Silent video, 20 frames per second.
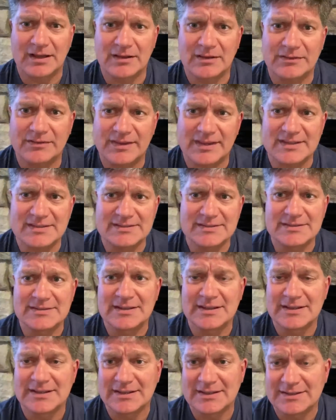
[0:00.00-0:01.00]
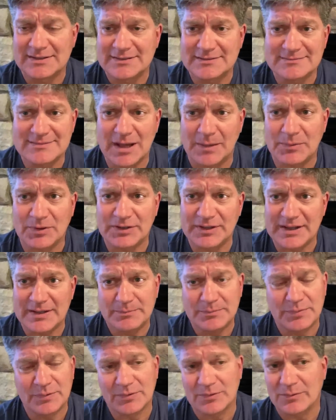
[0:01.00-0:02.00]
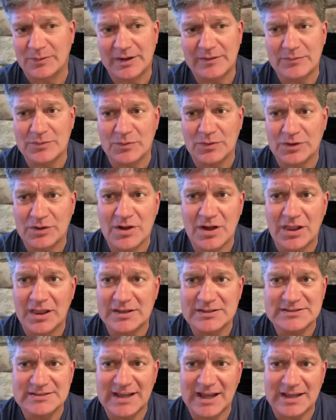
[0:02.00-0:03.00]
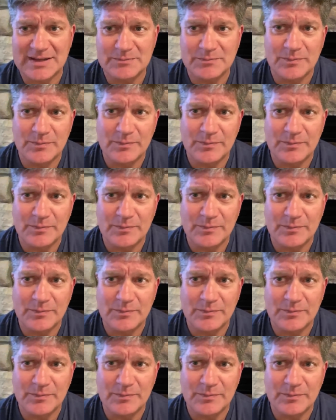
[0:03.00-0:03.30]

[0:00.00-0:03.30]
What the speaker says: this double dip, or whatever you want to call it, side